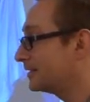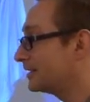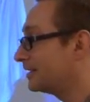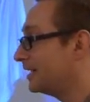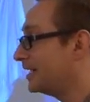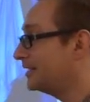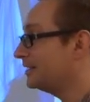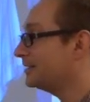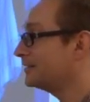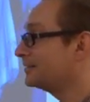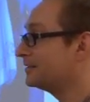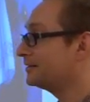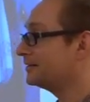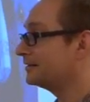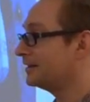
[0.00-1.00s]
kinetic
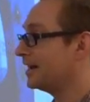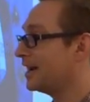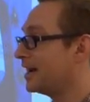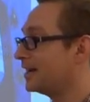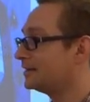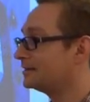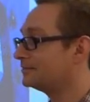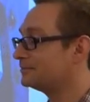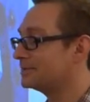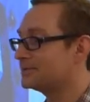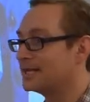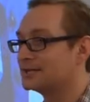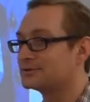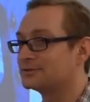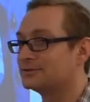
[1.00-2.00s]
and
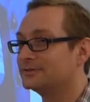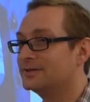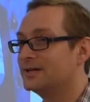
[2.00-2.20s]
potential.